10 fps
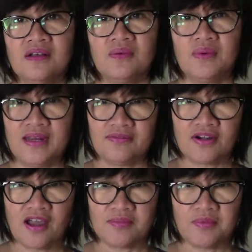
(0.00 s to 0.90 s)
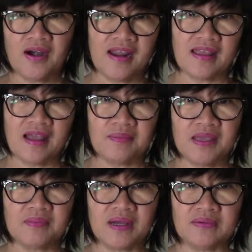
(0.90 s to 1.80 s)
Whenever I pray, I
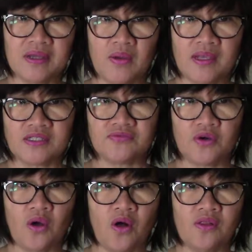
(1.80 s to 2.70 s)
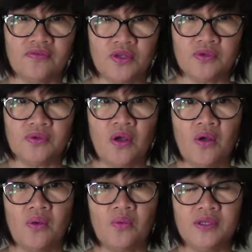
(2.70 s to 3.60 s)
make my request for all of you
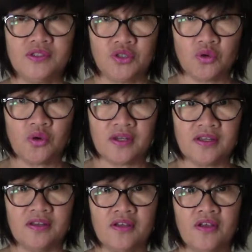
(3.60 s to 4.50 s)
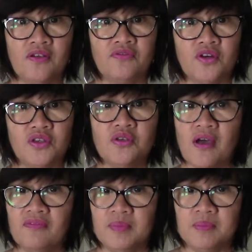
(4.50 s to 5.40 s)
with joy for you
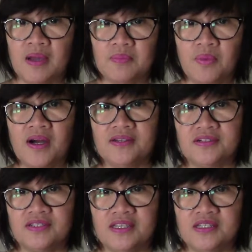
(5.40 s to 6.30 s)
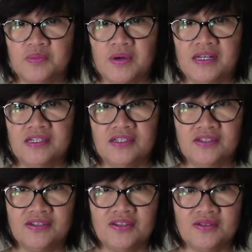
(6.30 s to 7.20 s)
have been my partners in spreading the
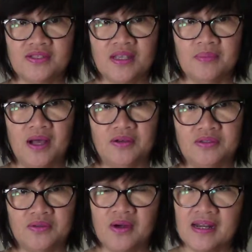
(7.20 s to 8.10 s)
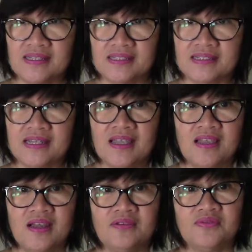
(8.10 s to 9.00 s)
good news about Christ
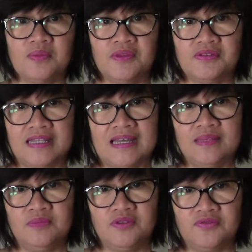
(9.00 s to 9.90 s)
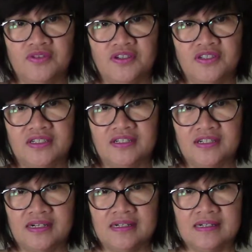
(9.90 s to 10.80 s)
from the time you first
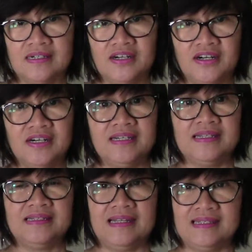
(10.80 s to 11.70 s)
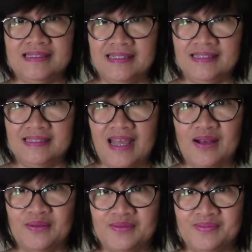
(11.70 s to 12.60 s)
heard it until now.